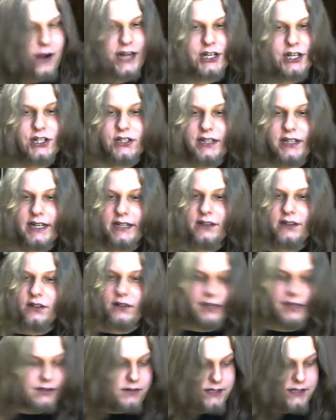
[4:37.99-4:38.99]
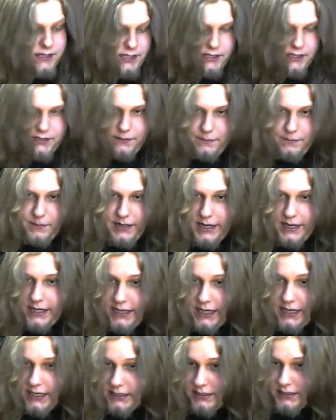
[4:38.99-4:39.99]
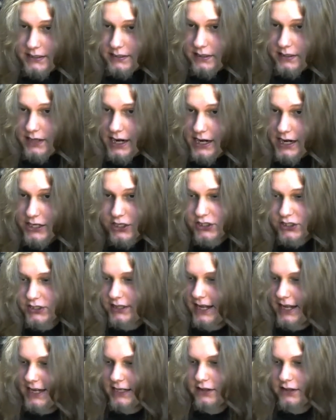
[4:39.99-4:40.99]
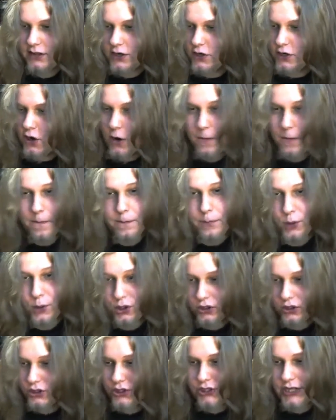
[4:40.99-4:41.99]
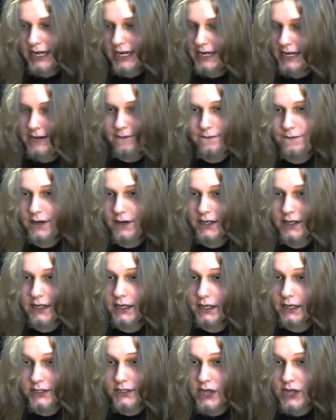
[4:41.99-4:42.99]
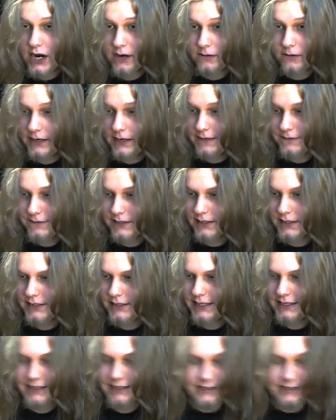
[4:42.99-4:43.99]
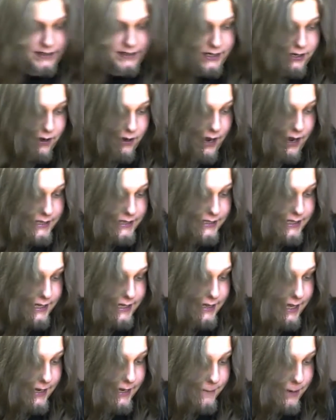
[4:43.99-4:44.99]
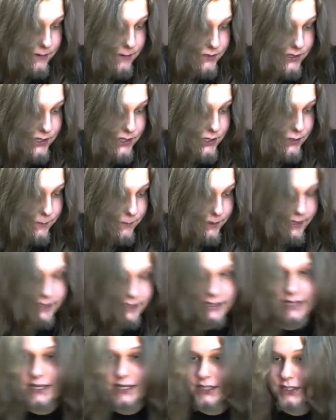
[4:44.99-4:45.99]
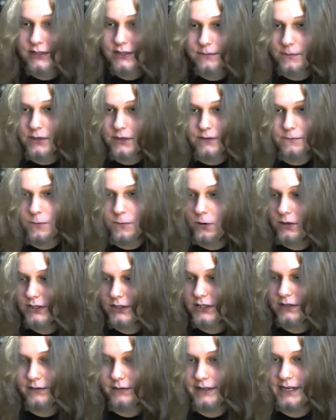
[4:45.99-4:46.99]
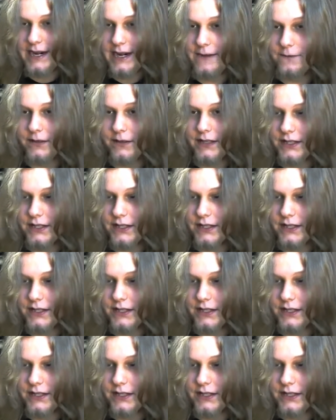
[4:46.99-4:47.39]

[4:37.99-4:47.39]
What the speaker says: I just like the lyricism in it. I just like the no bullshit fucking guitar riffs, because I'd say that about Tsjuder, but this more so than ever.